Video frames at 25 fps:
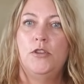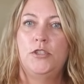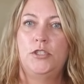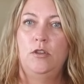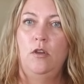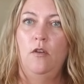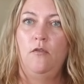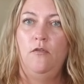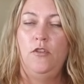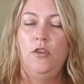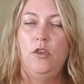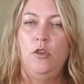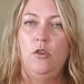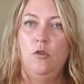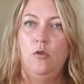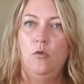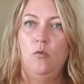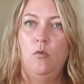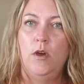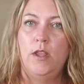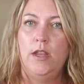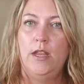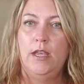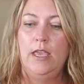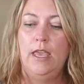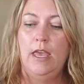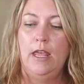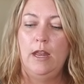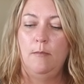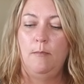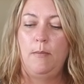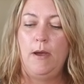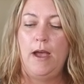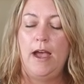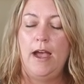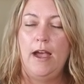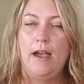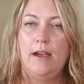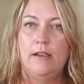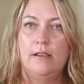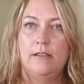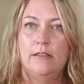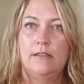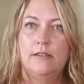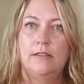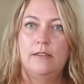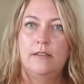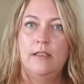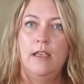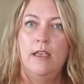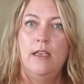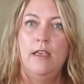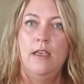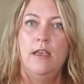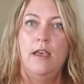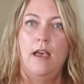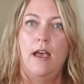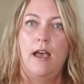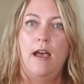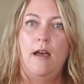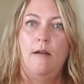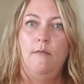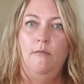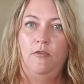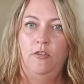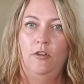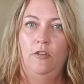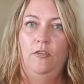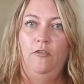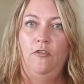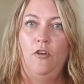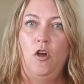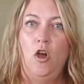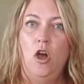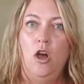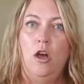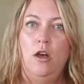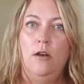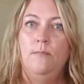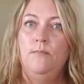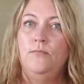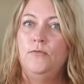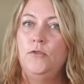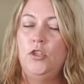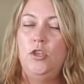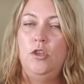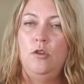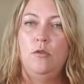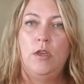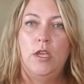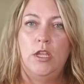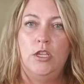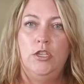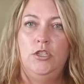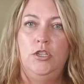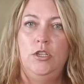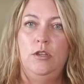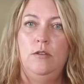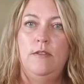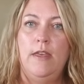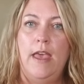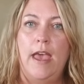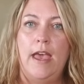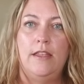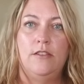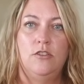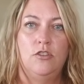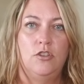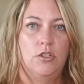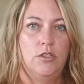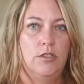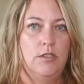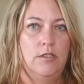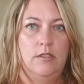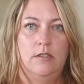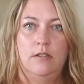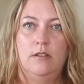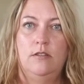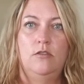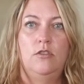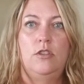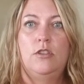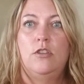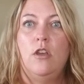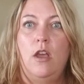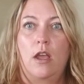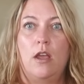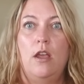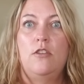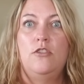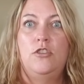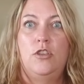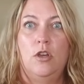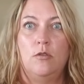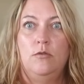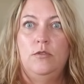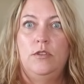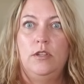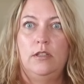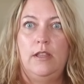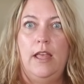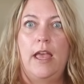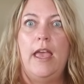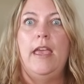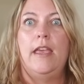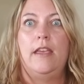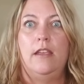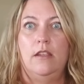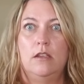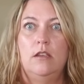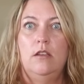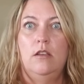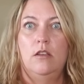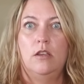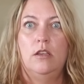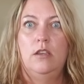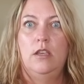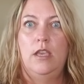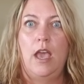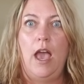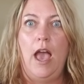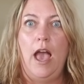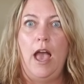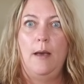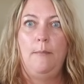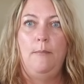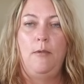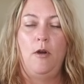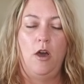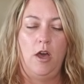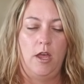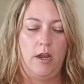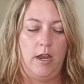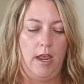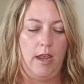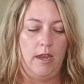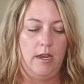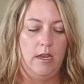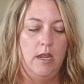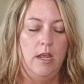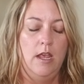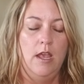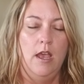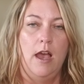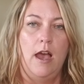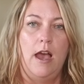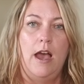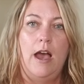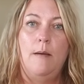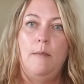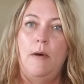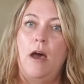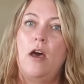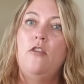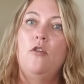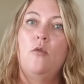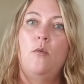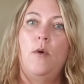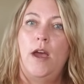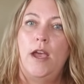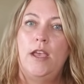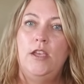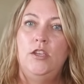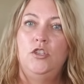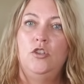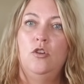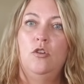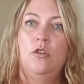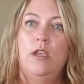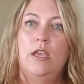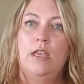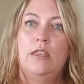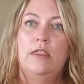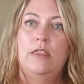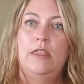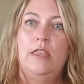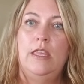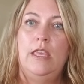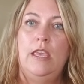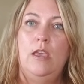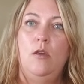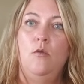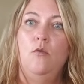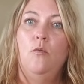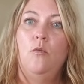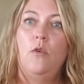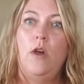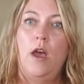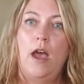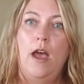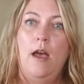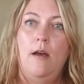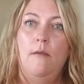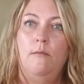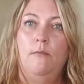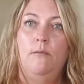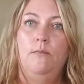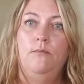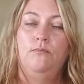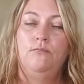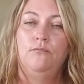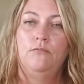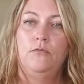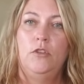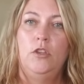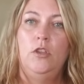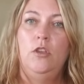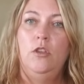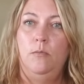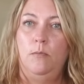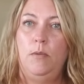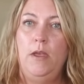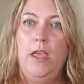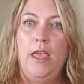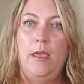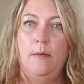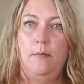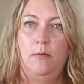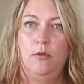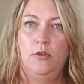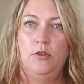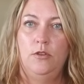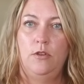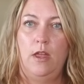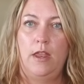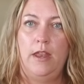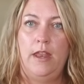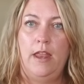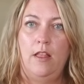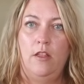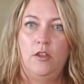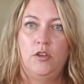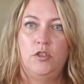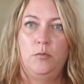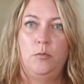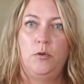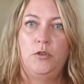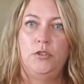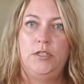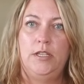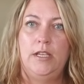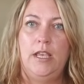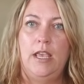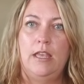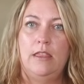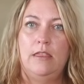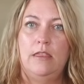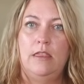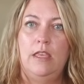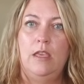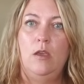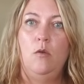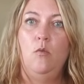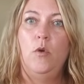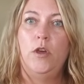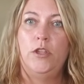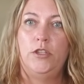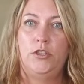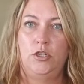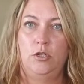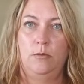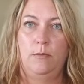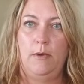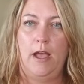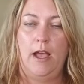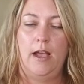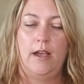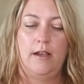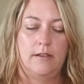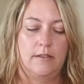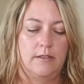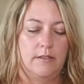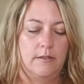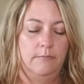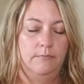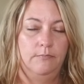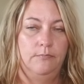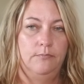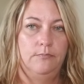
So if you want to get a box for fall, you can do that. Just don't delay. Hop on it. Otherwise, you'll get you'd be able and eligible to get the winter box.